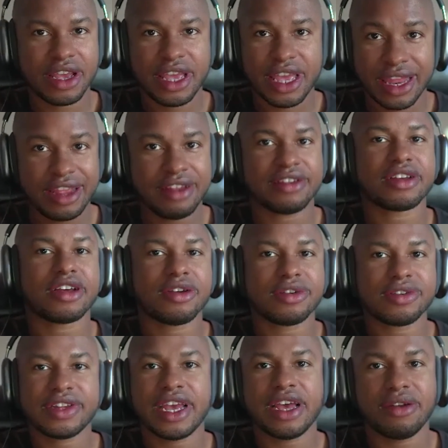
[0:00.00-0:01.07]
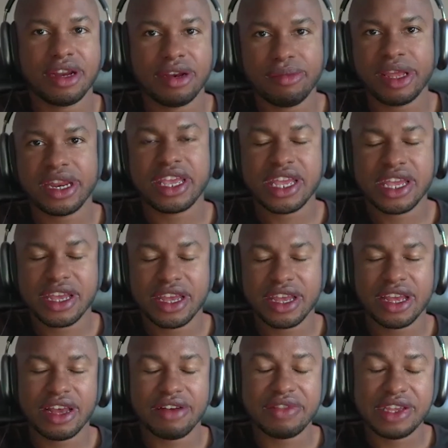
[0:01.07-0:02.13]
it is a ghost town in many
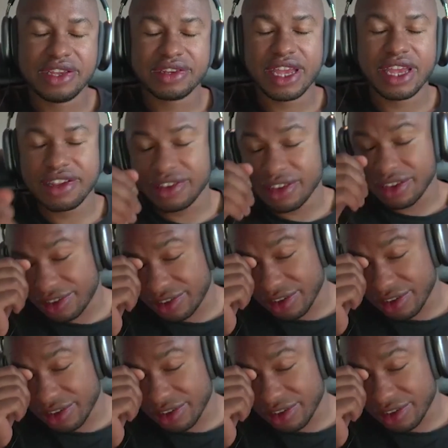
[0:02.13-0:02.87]
of these cases.